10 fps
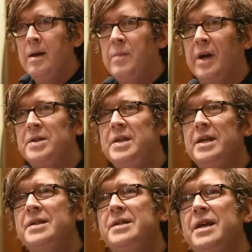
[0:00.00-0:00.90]
Because
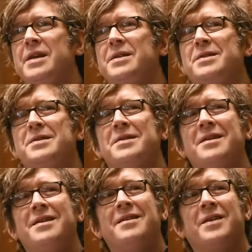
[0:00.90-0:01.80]
this is
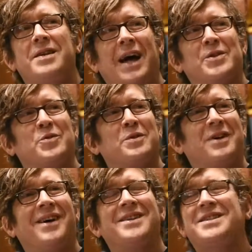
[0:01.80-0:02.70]
the natural
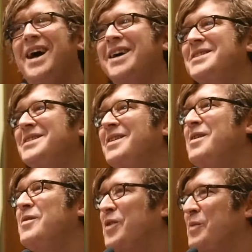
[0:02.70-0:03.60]
context
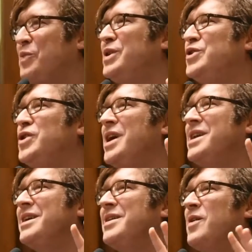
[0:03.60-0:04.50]
for
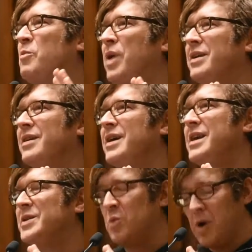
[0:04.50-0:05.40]
appreciating Obata
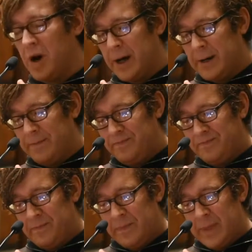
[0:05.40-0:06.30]
and his work.
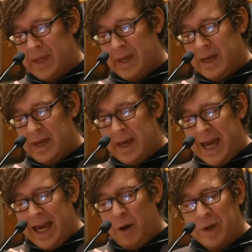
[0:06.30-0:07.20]

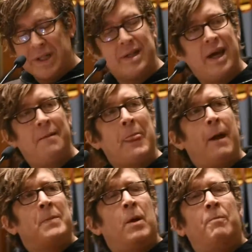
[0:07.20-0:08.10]
He once
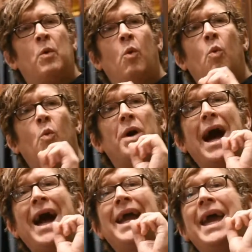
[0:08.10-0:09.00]
said, "When
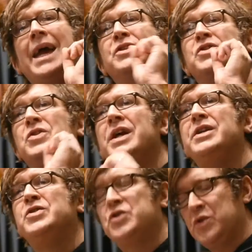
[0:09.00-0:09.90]
I enter
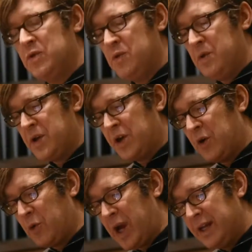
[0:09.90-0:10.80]
into
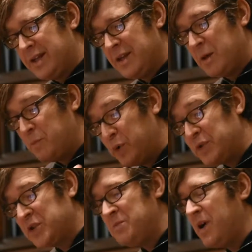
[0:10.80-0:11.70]
the
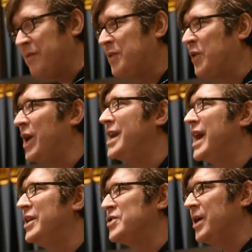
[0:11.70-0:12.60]
bosom of great
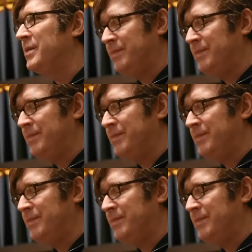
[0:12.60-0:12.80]
nature,